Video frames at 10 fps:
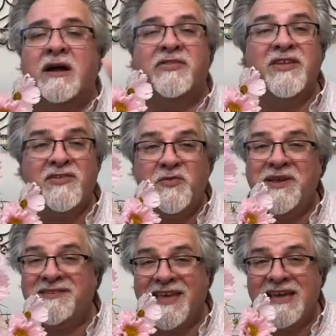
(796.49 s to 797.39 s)
This
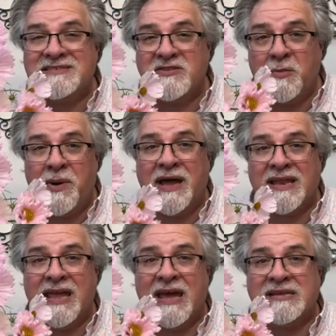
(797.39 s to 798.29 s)
week's guest on the
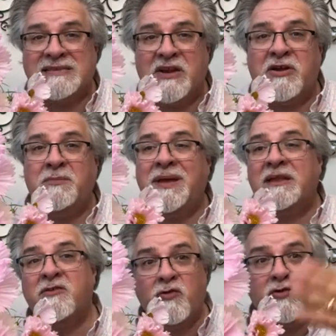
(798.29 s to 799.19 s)
podcast, Erica
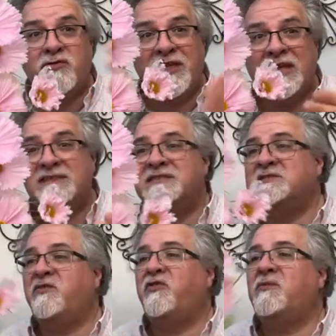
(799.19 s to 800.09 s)
Penn, grew these. These
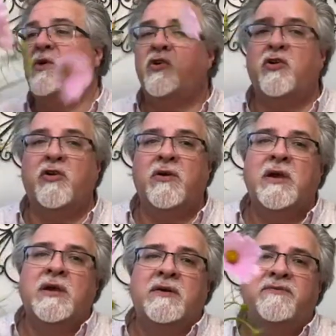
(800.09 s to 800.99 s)
are from her
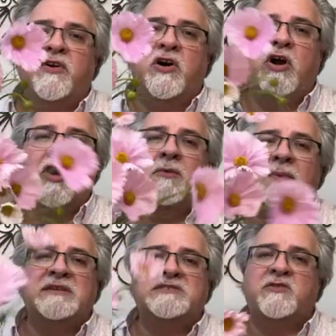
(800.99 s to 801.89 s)
farm,
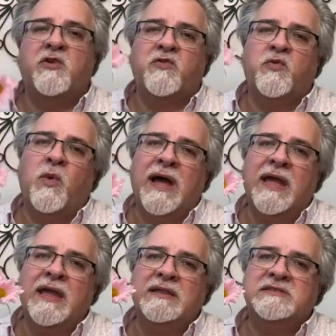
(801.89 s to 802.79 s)
and she grows
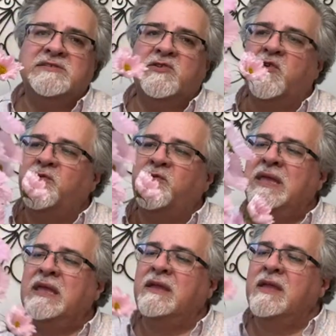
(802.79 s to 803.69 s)
white and she grows
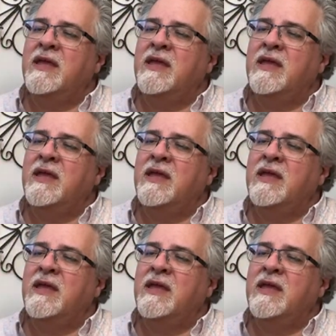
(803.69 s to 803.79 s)
pink,